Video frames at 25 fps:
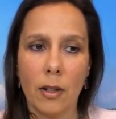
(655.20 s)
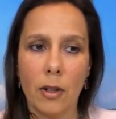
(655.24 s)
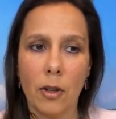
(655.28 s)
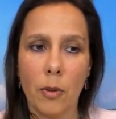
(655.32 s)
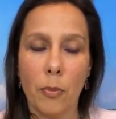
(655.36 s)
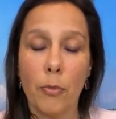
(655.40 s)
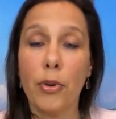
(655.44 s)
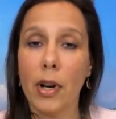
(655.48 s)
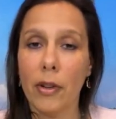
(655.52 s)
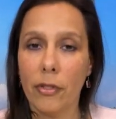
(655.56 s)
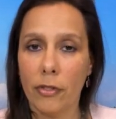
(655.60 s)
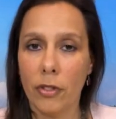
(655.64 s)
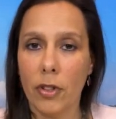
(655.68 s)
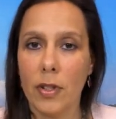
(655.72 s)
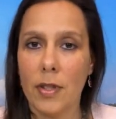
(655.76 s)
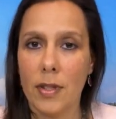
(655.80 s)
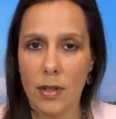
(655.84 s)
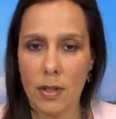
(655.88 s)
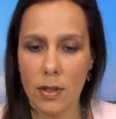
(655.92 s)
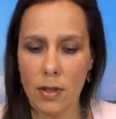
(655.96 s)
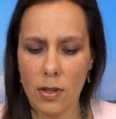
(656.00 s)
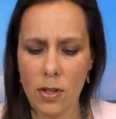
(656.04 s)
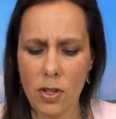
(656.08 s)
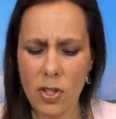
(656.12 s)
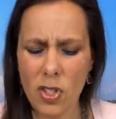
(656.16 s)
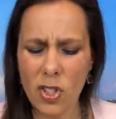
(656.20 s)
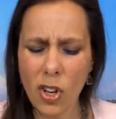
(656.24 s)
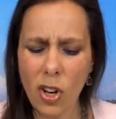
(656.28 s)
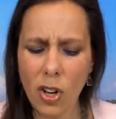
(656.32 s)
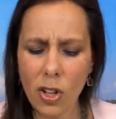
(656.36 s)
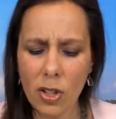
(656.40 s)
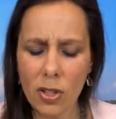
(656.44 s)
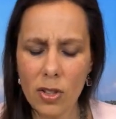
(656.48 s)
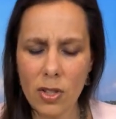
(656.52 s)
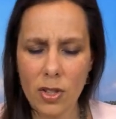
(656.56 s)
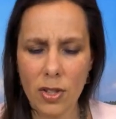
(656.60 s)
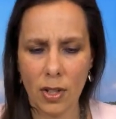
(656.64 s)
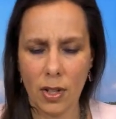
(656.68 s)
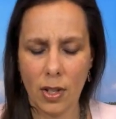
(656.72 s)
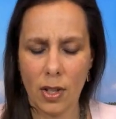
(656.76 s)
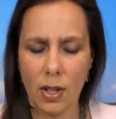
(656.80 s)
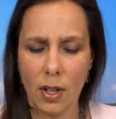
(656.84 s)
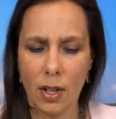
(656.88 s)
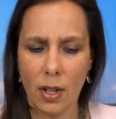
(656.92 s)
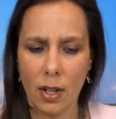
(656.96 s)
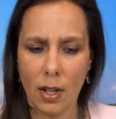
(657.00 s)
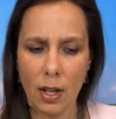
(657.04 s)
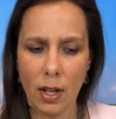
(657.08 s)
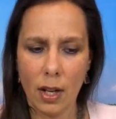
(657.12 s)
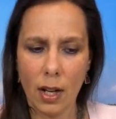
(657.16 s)
preferences, not
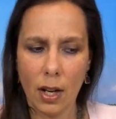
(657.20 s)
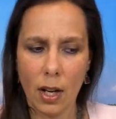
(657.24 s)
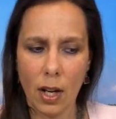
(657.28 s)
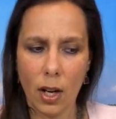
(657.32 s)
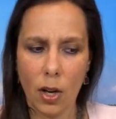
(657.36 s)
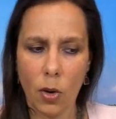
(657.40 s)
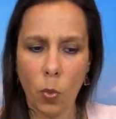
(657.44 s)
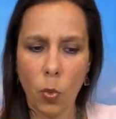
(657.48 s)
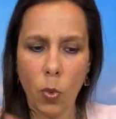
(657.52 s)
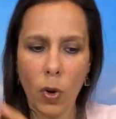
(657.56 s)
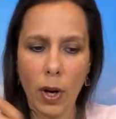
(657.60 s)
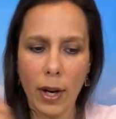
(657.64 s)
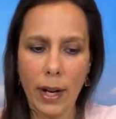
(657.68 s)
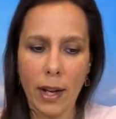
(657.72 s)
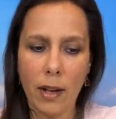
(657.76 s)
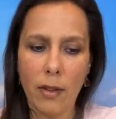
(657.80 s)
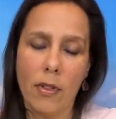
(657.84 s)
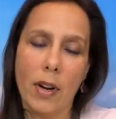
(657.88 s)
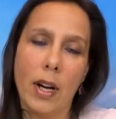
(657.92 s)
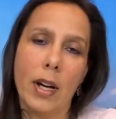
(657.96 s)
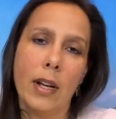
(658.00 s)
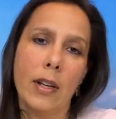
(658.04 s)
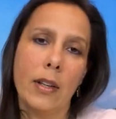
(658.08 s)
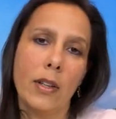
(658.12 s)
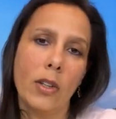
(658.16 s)
whatever